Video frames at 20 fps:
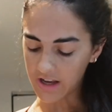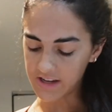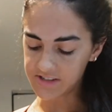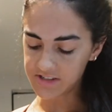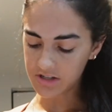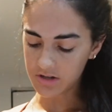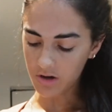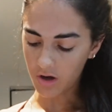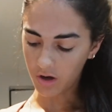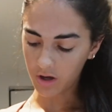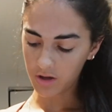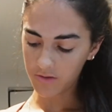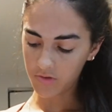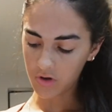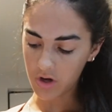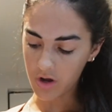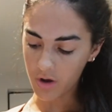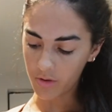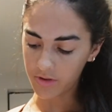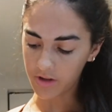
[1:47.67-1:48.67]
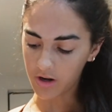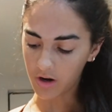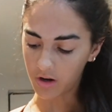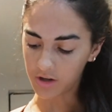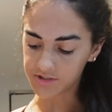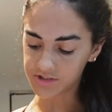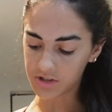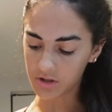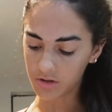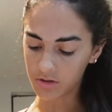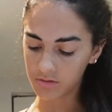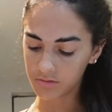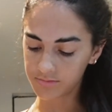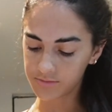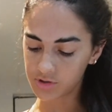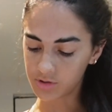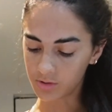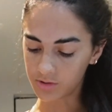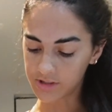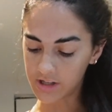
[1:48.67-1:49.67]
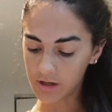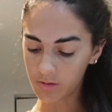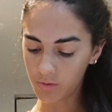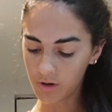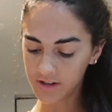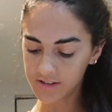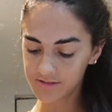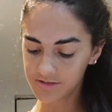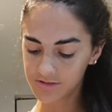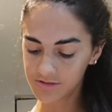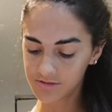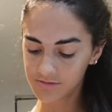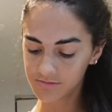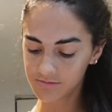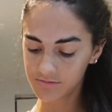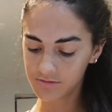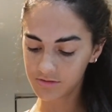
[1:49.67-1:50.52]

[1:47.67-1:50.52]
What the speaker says: I did not even know that Costco sold egg whites.